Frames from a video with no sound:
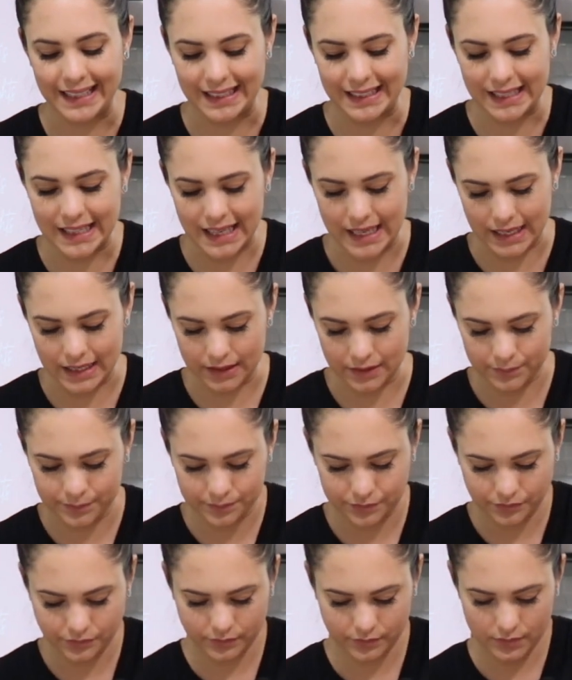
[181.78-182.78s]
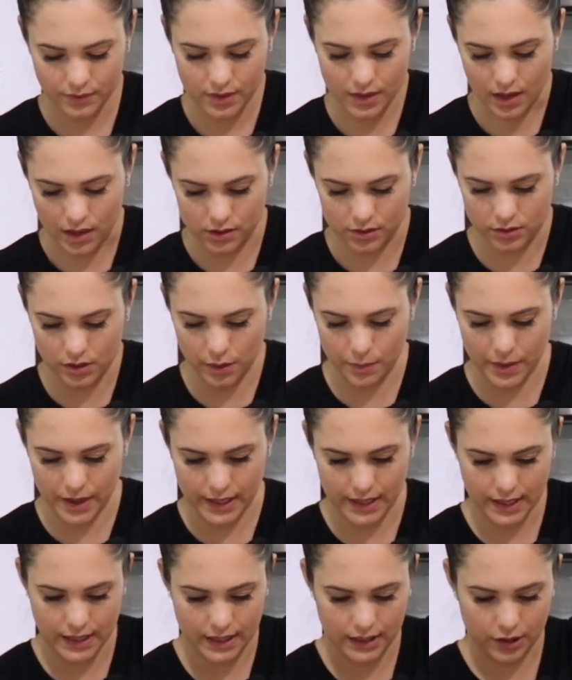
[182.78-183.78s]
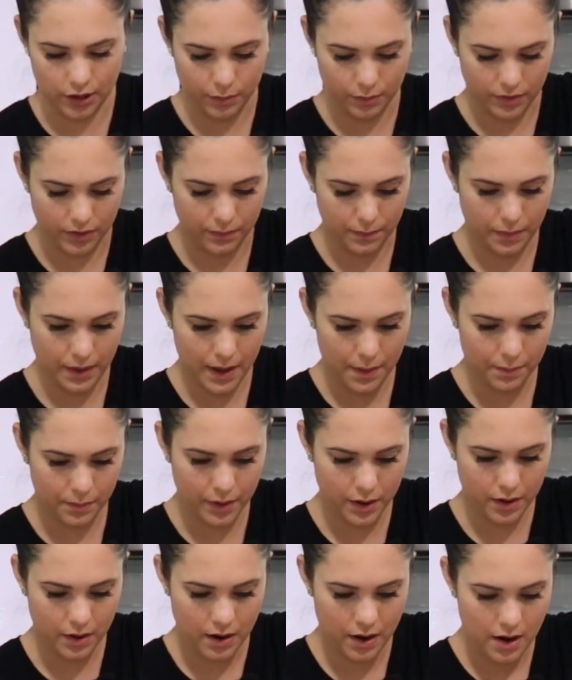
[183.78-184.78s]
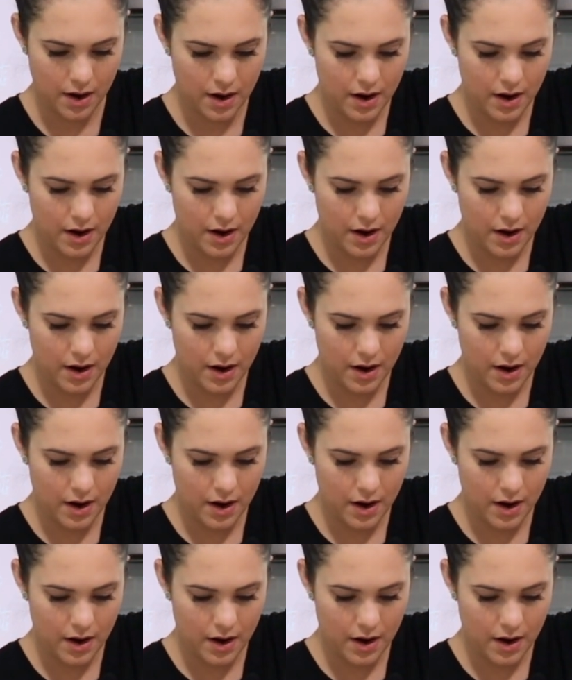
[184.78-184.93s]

lean. So I'm adding a little bit of pepper,